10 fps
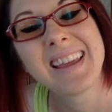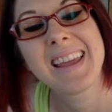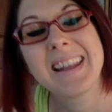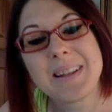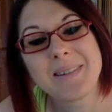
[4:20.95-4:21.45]

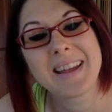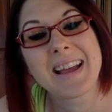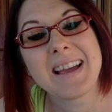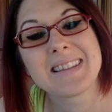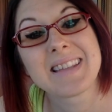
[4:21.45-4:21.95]
Anyway,
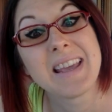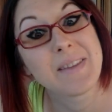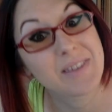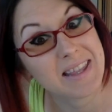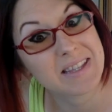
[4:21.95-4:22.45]
guys, if
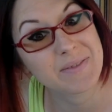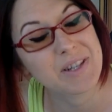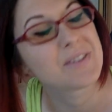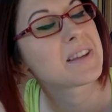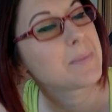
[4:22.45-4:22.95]
you like this
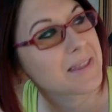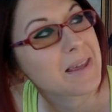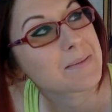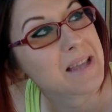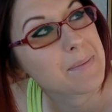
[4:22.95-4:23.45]
video, give me a
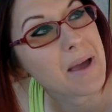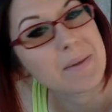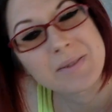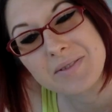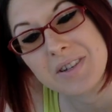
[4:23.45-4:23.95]
thumbs up. I
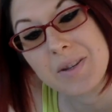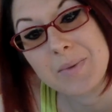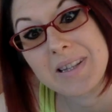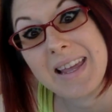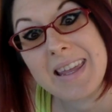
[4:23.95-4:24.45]
will do another
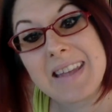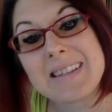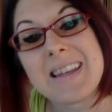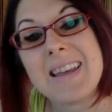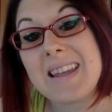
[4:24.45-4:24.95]
one like it
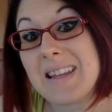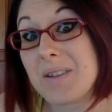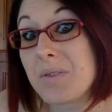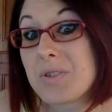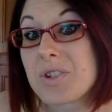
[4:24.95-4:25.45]
in the
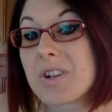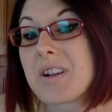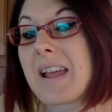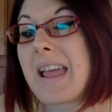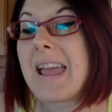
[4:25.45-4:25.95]
future,
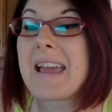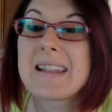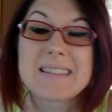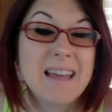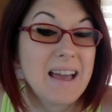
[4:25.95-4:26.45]

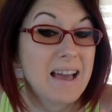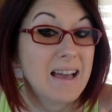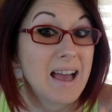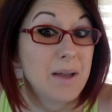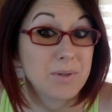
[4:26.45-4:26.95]
and
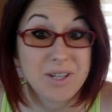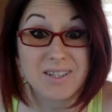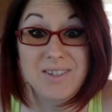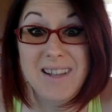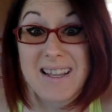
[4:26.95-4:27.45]
I will talk
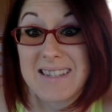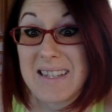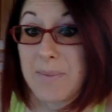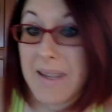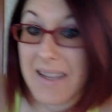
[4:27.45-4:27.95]
to you guys
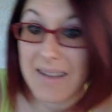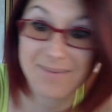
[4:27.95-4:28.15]
next week.